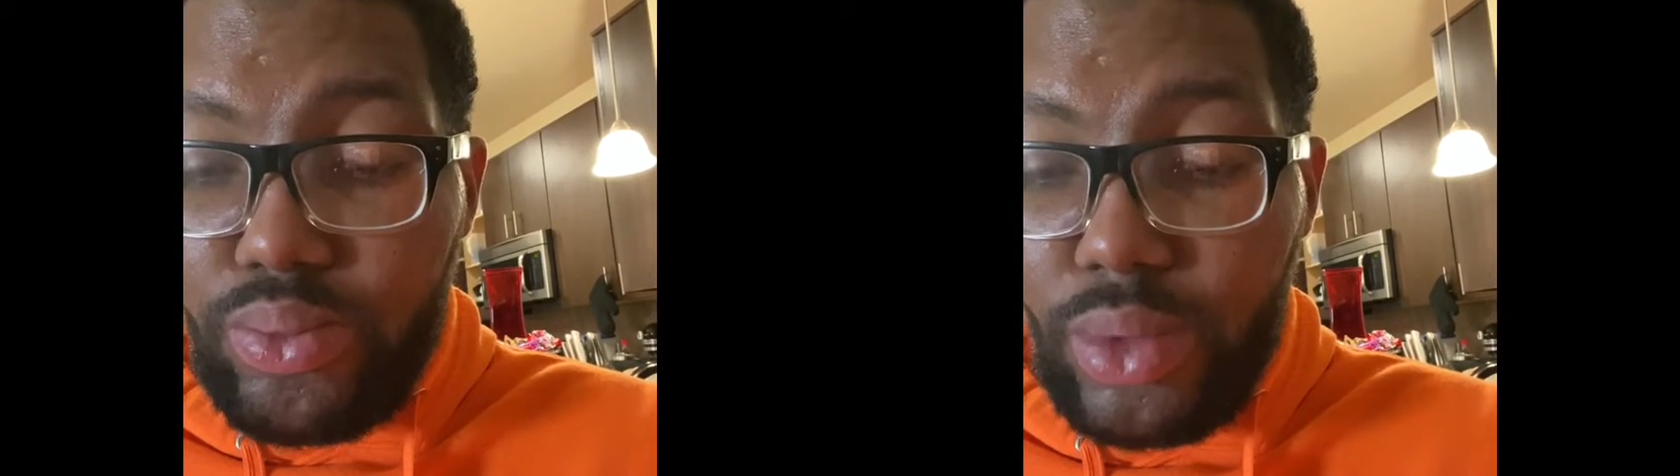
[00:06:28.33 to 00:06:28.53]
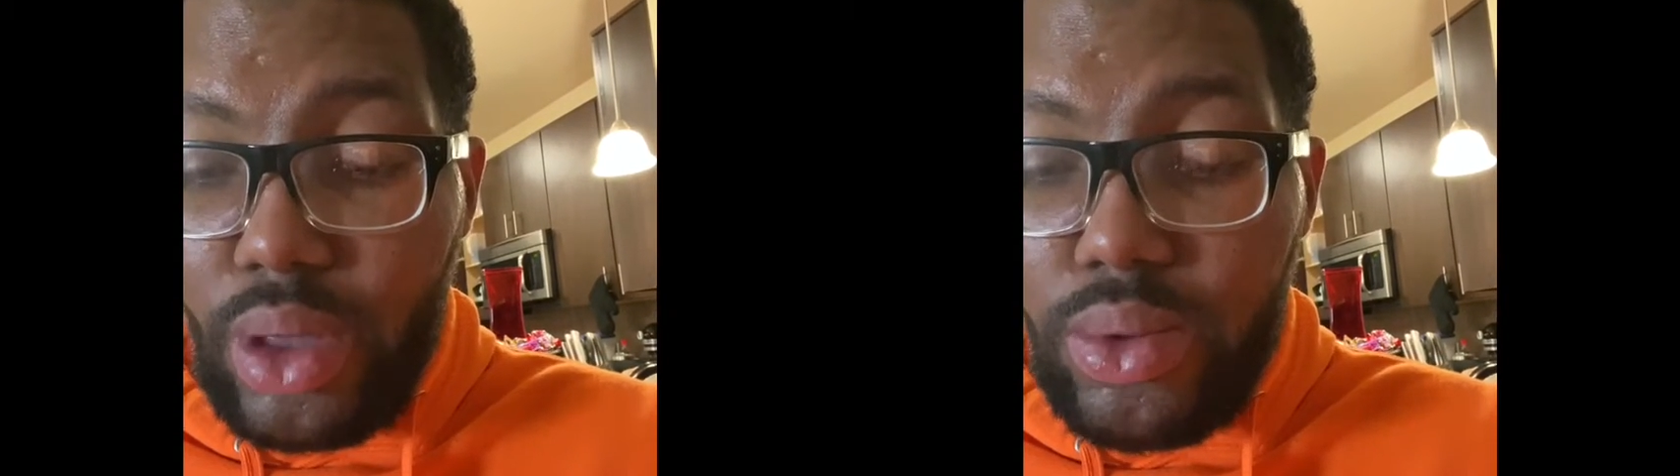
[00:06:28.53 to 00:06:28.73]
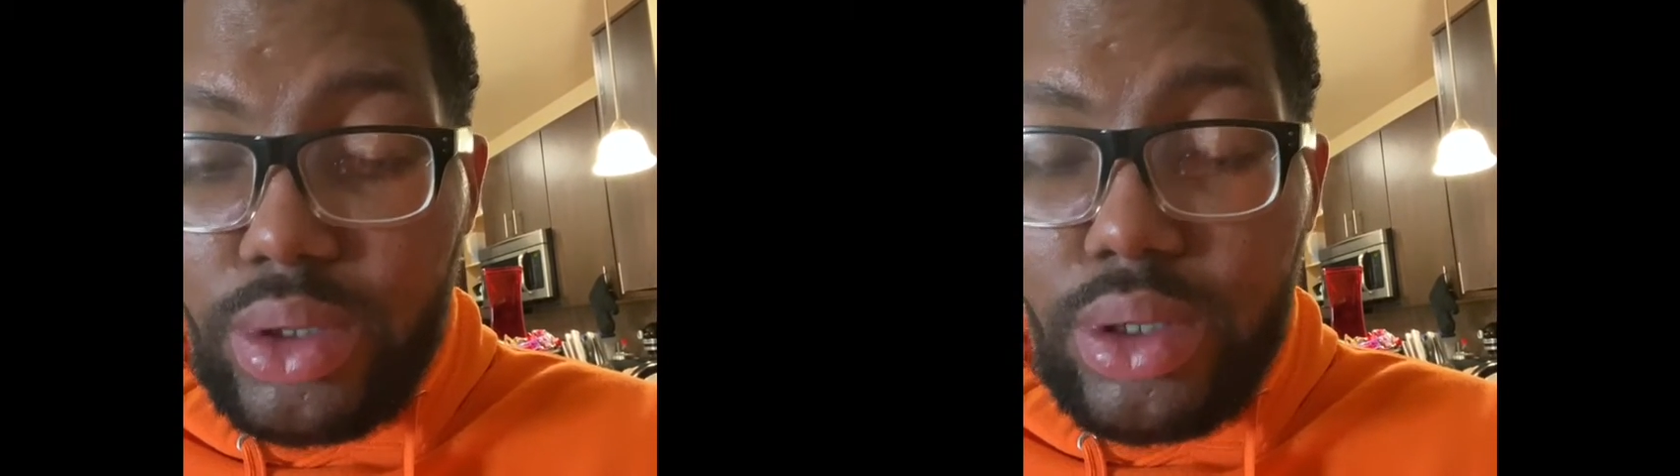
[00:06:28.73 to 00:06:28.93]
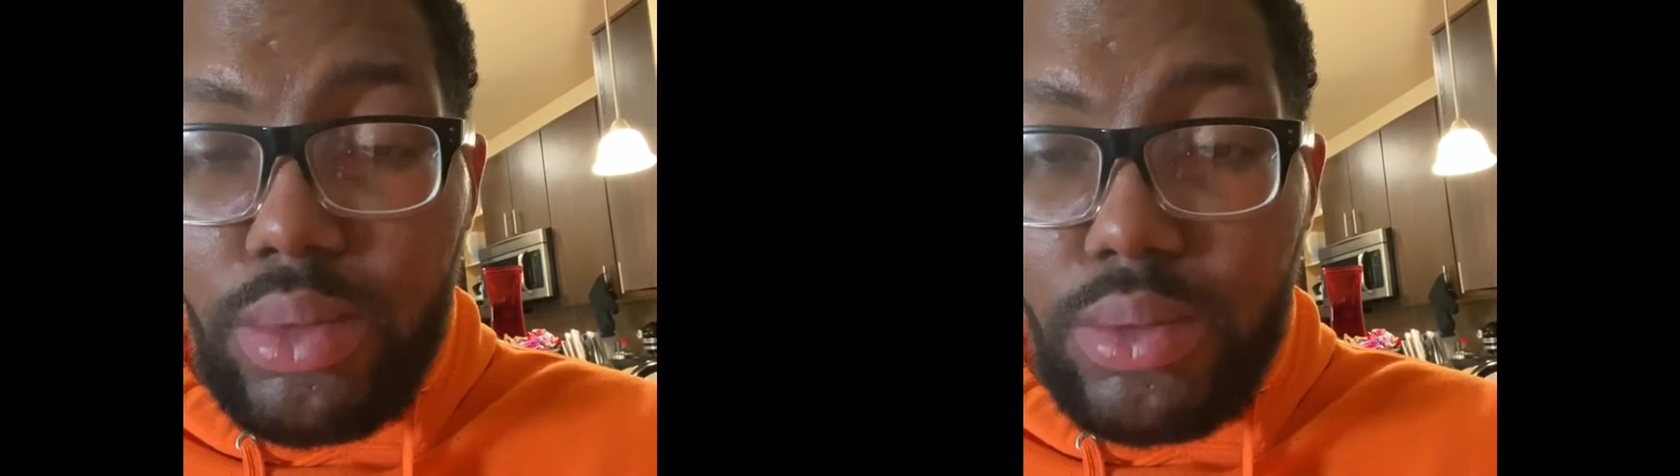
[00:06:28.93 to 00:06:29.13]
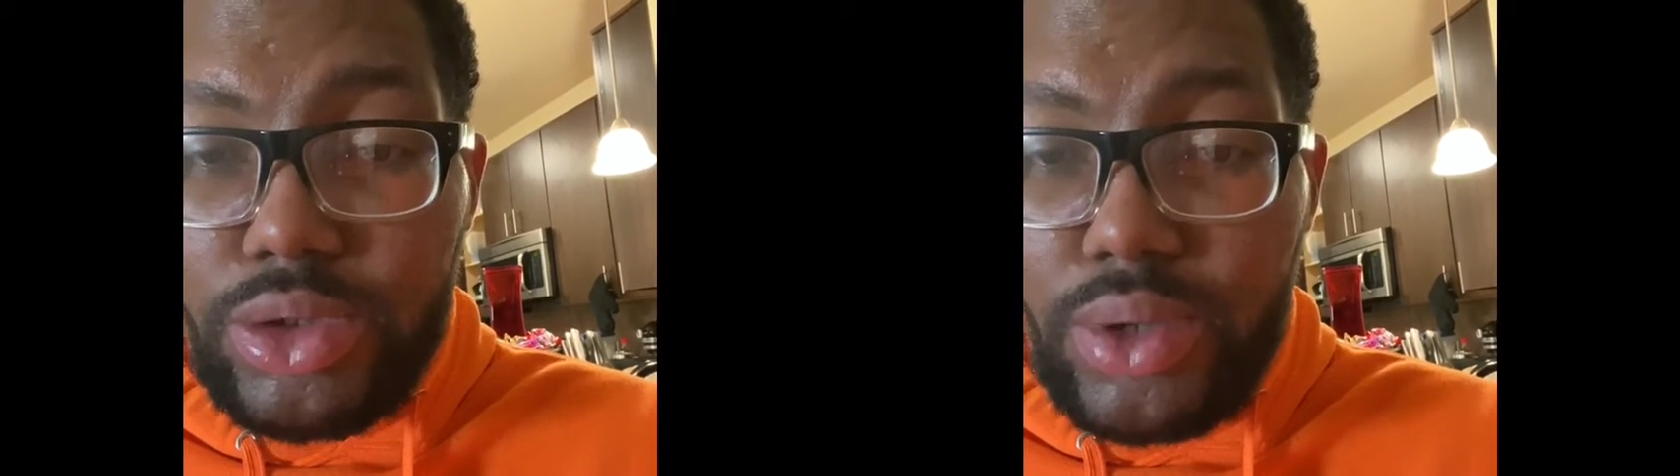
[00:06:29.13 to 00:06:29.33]
you get a
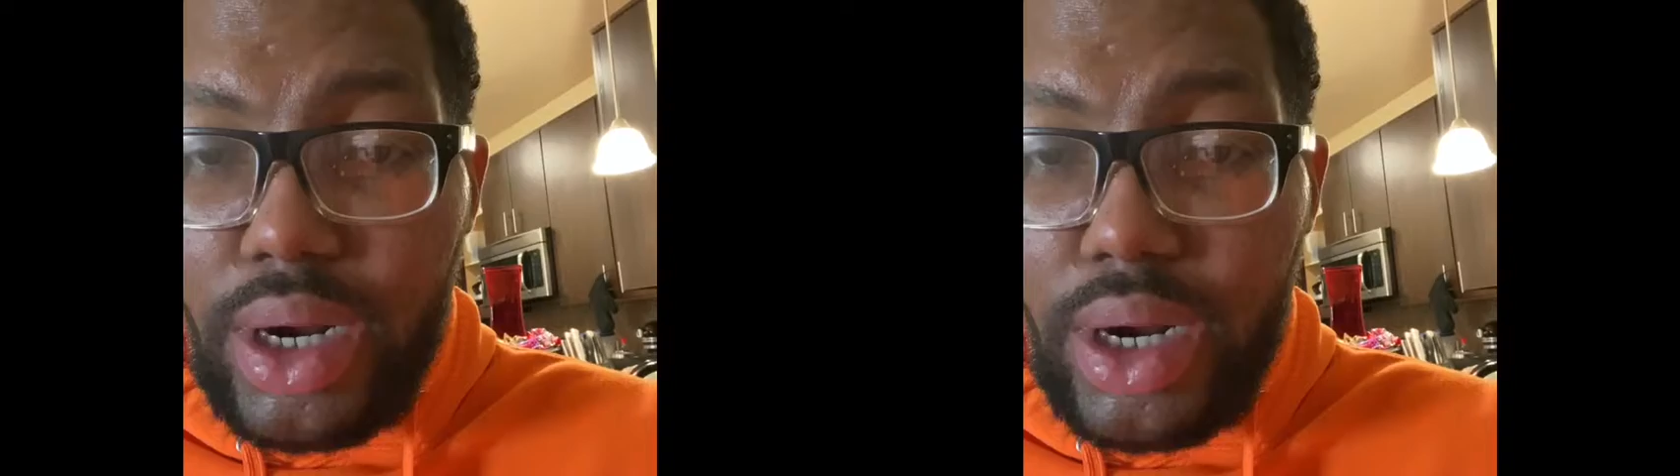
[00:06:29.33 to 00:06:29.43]
moment, try